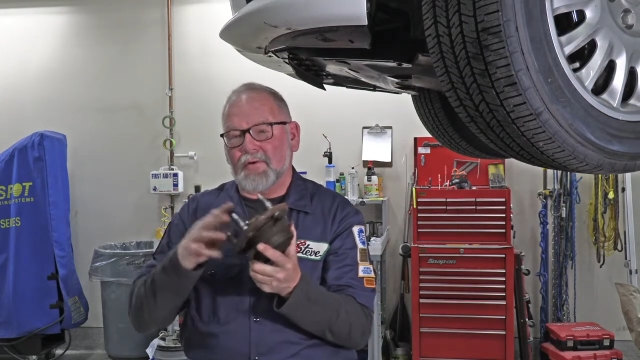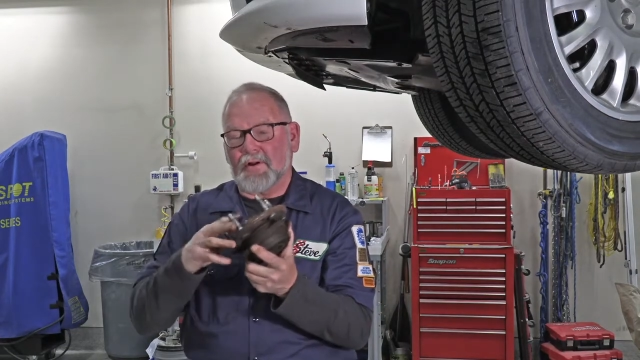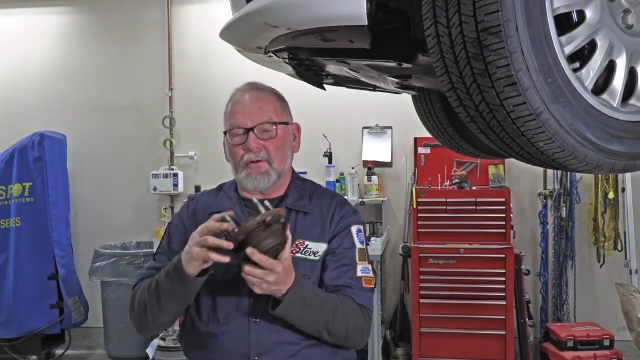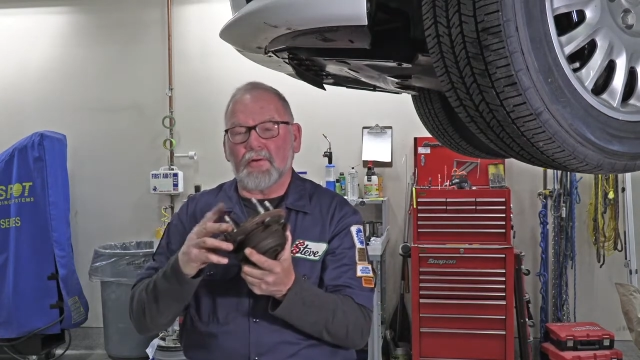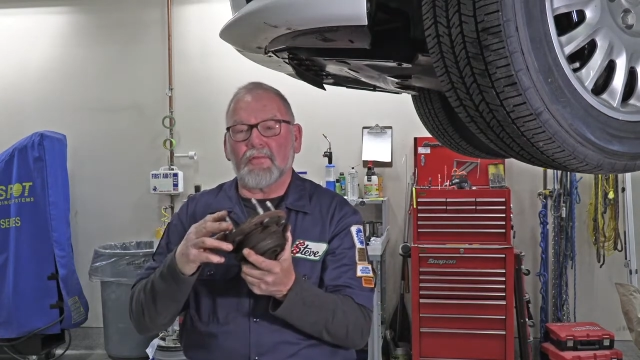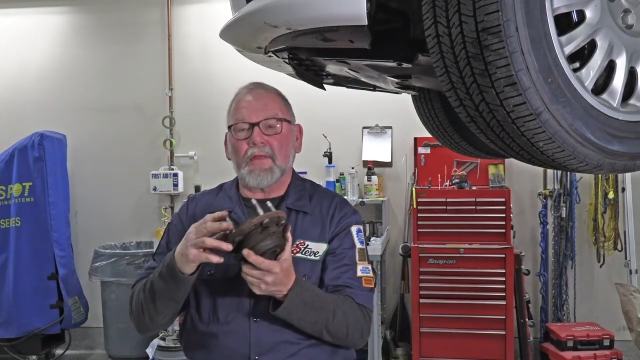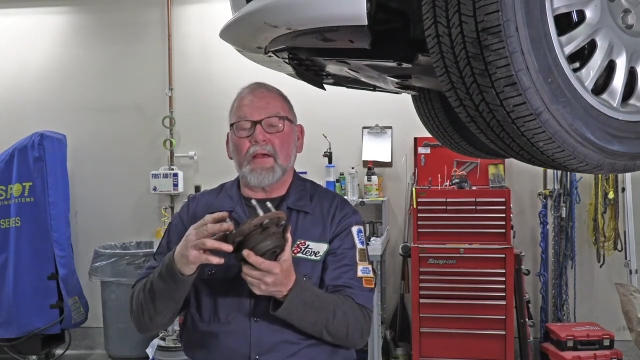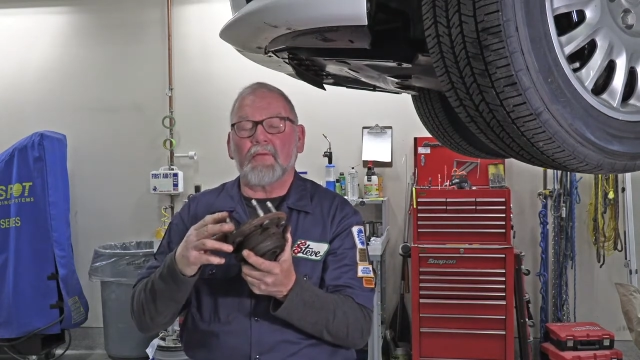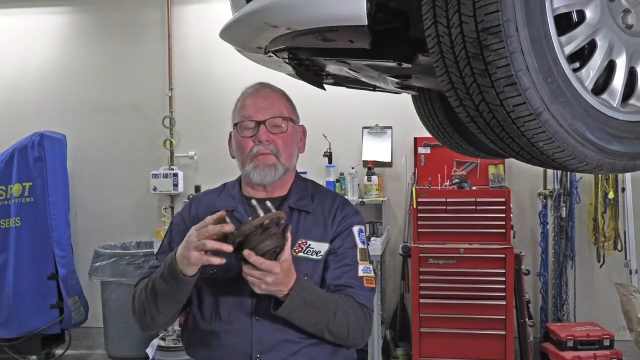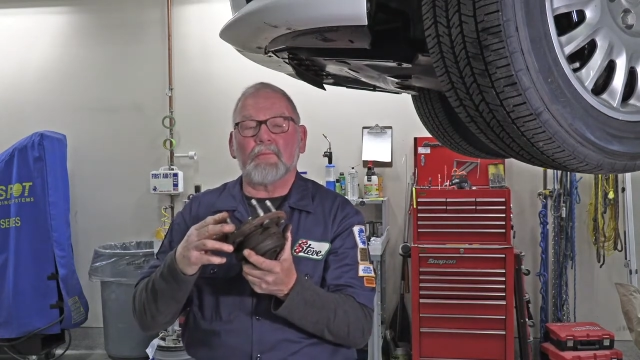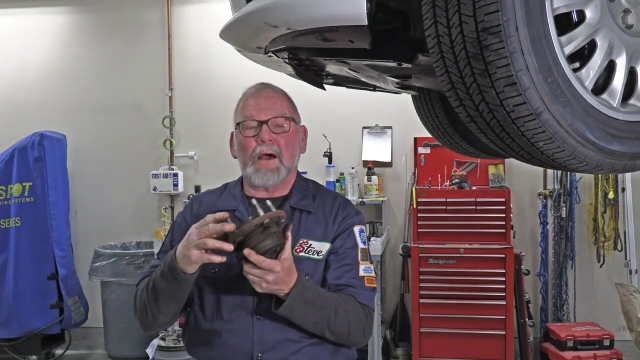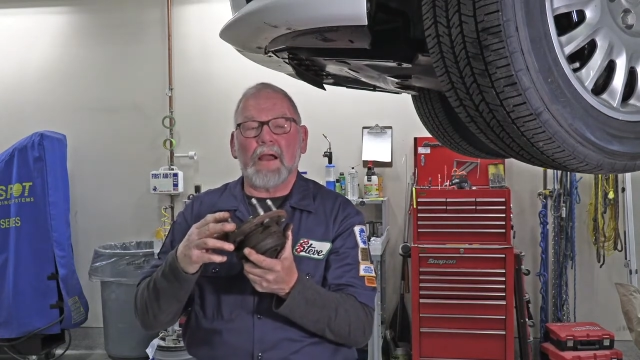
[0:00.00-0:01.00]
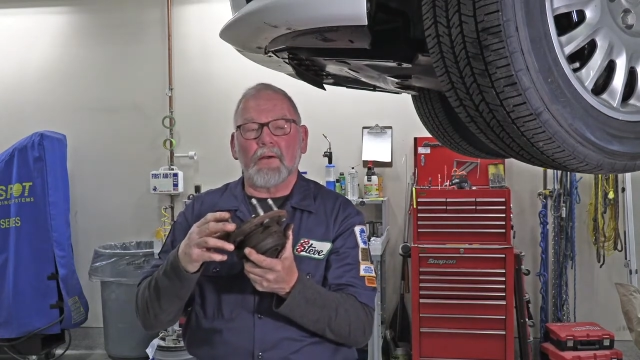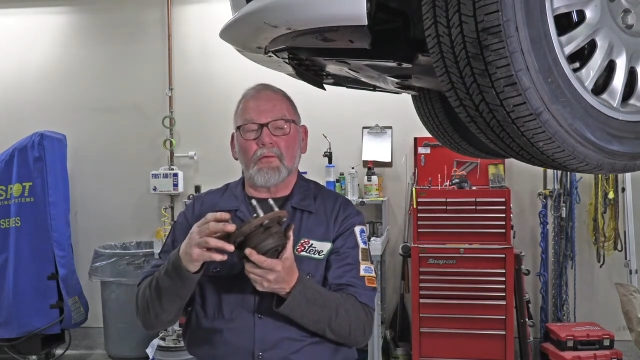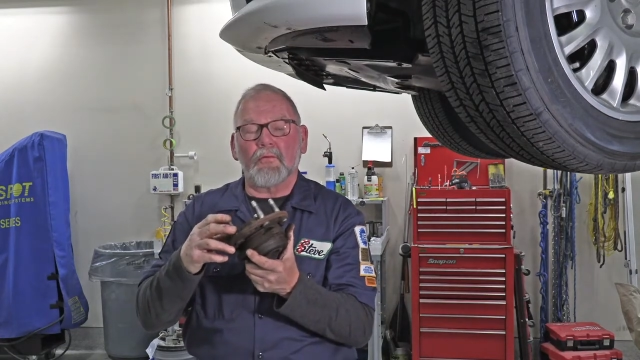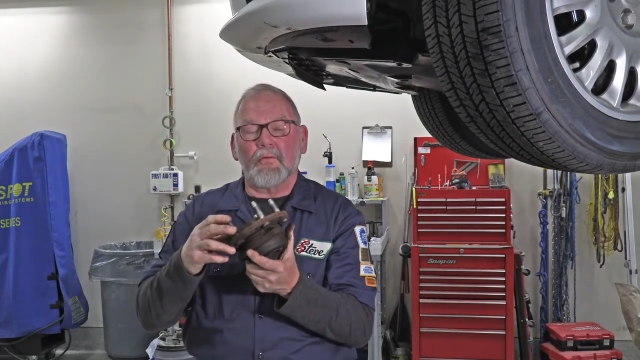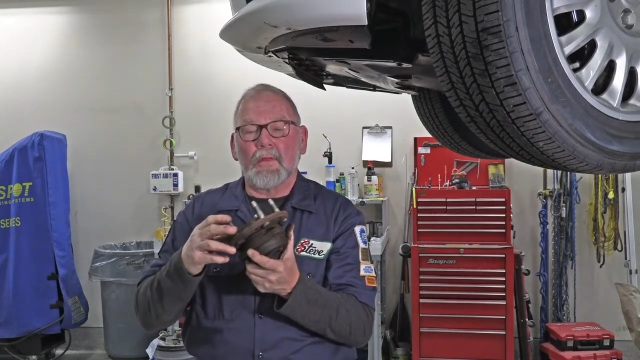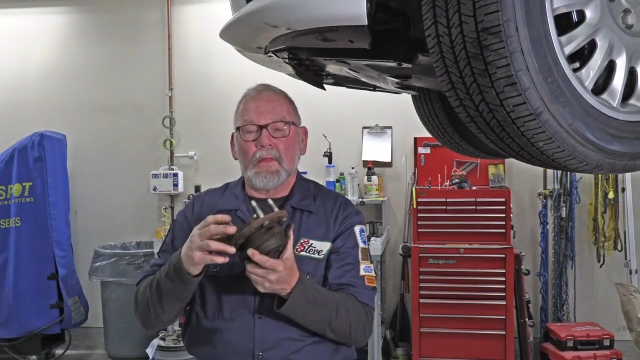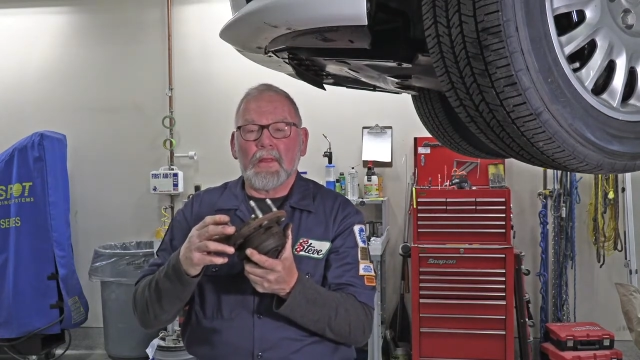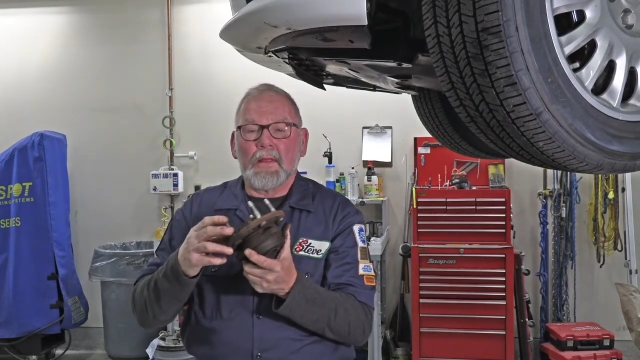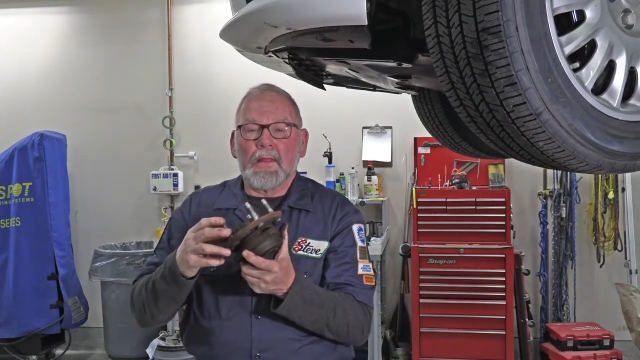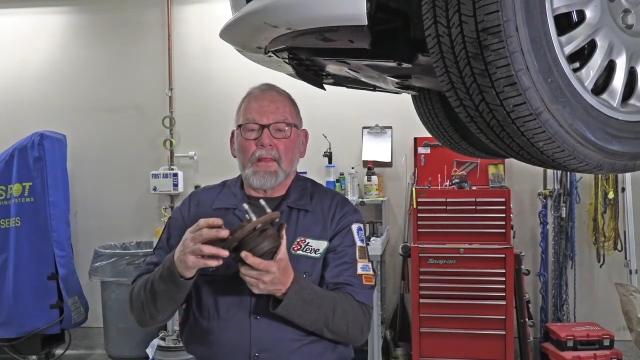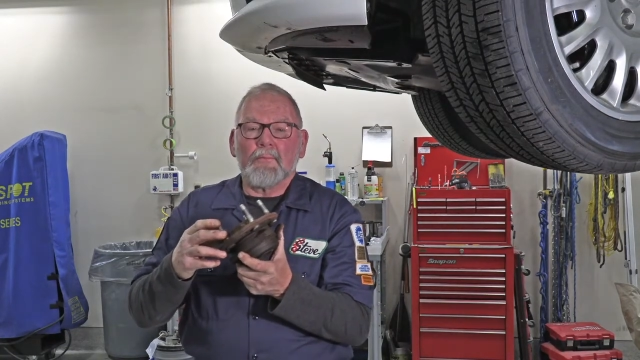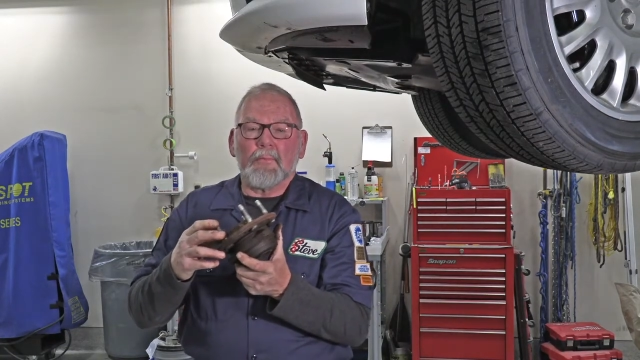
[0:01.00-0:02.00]
and 100,000 miles,
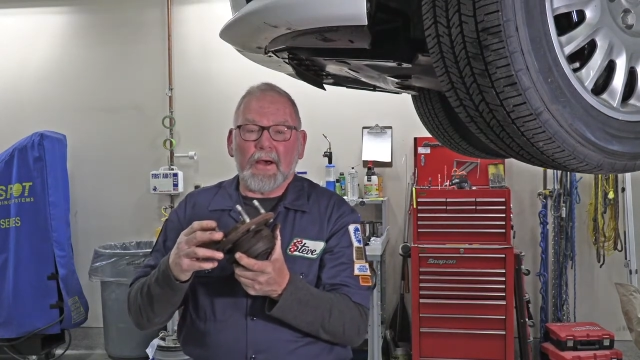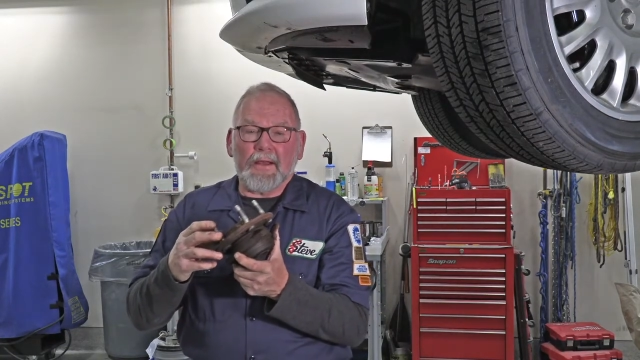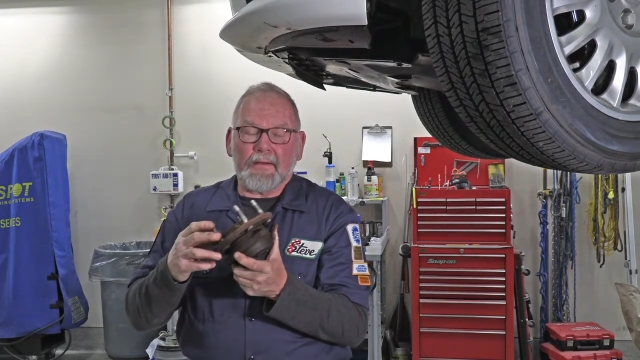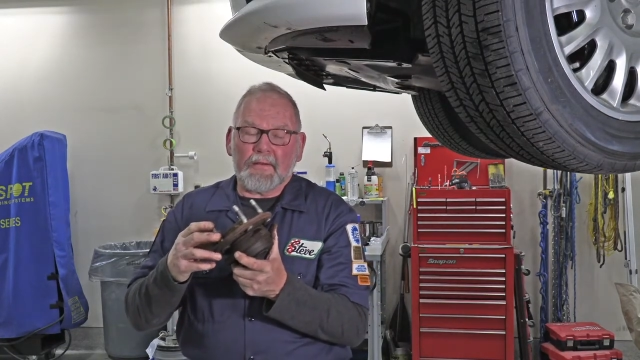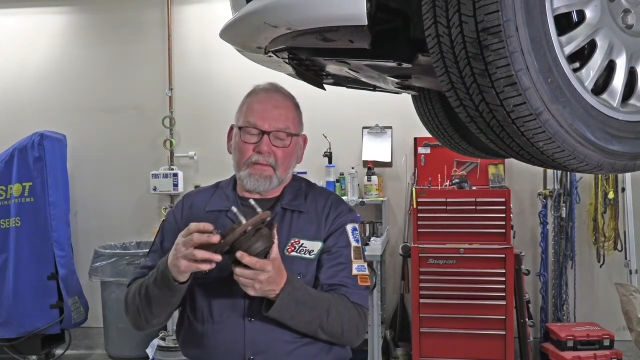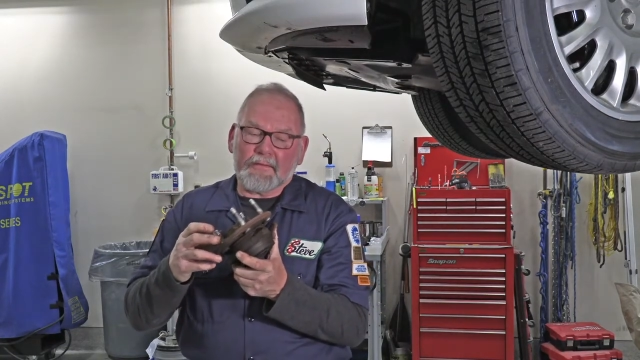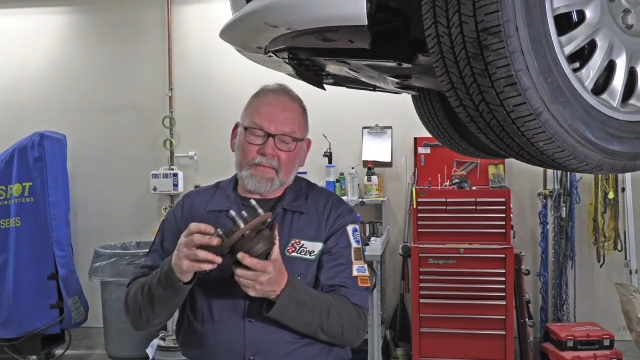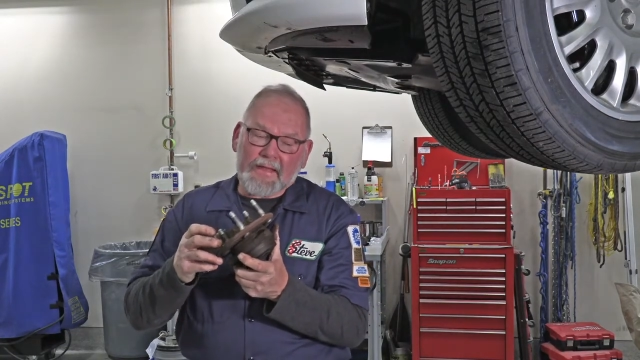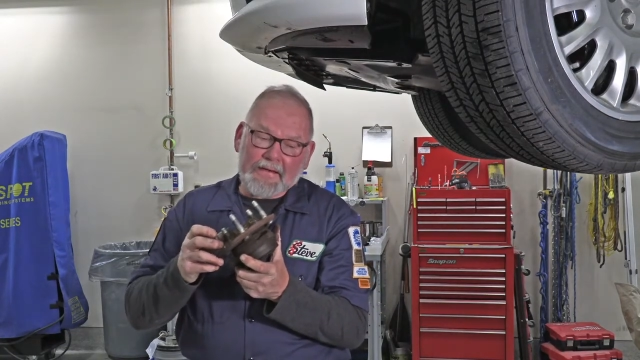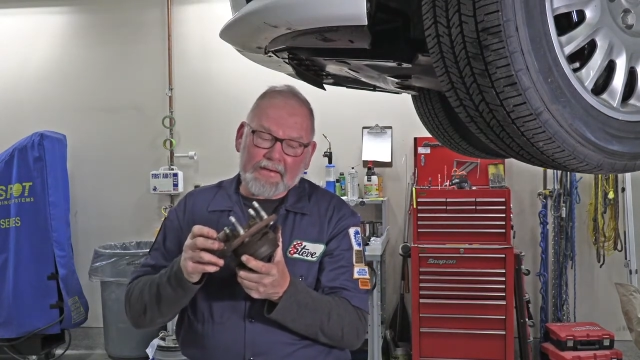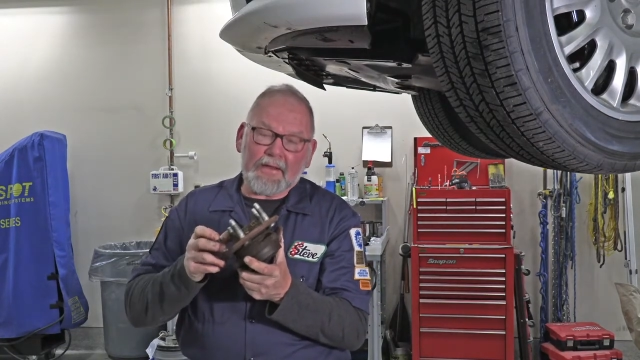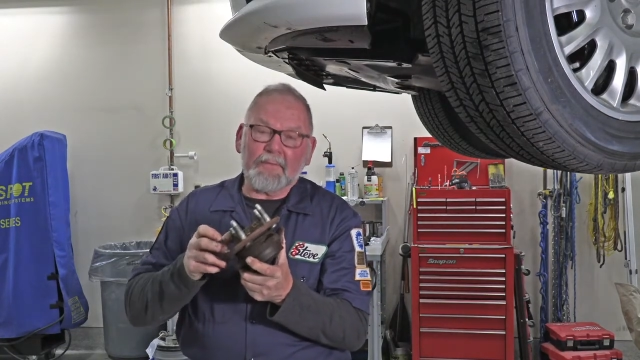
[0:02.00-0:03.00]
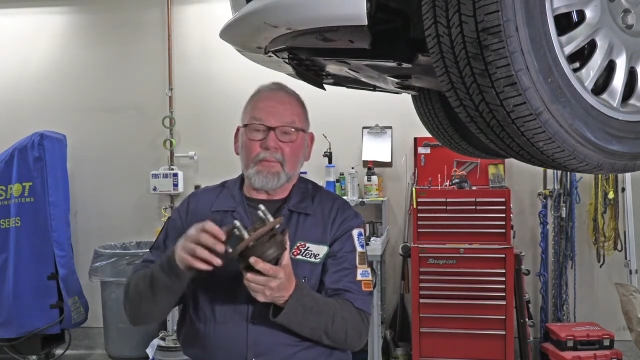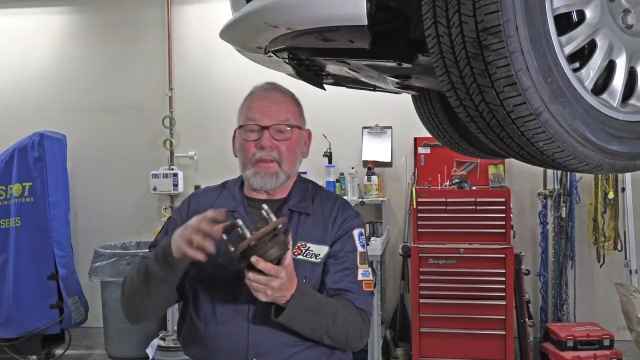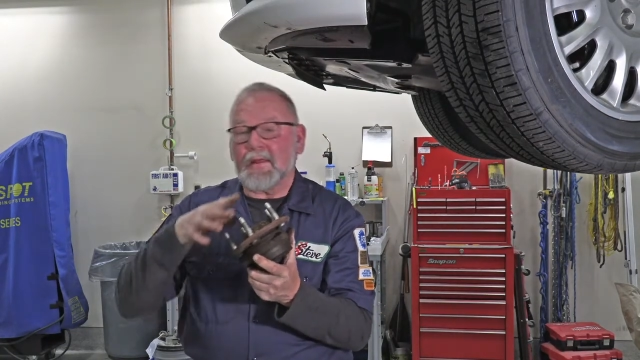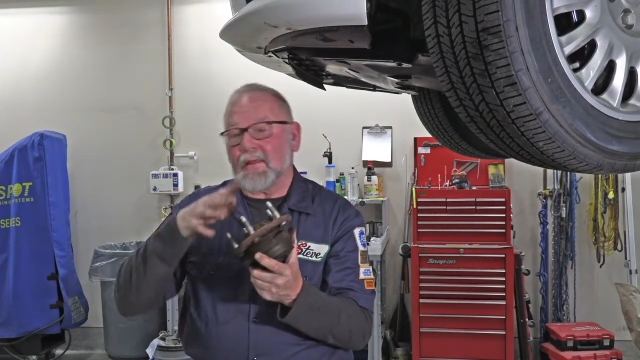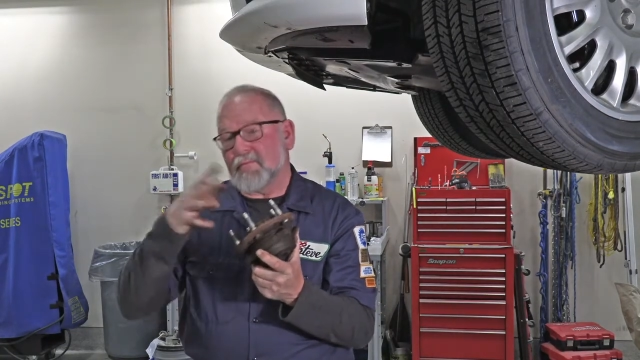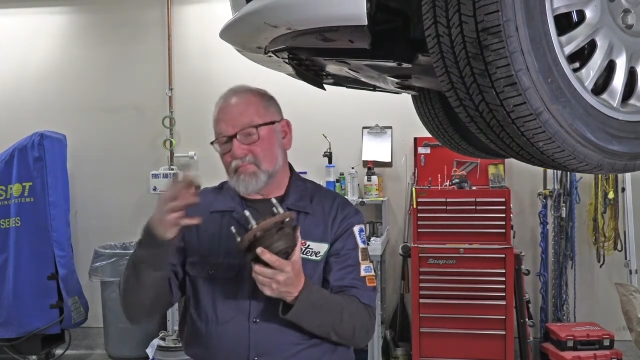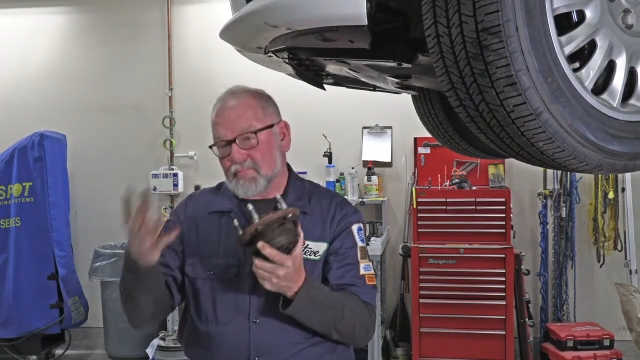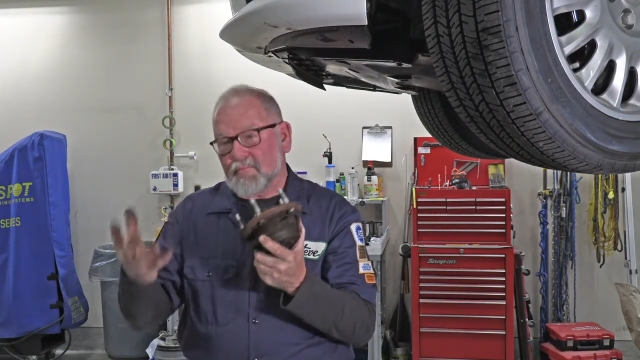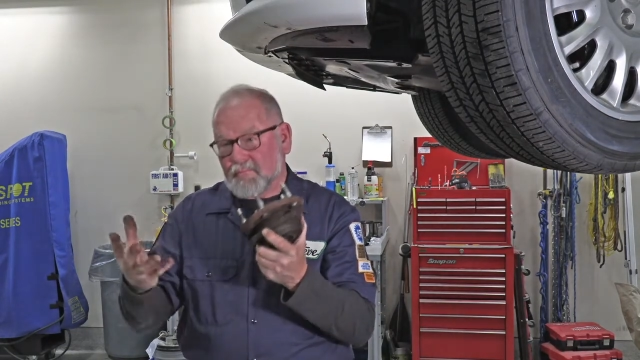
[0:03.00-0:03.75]
but that can be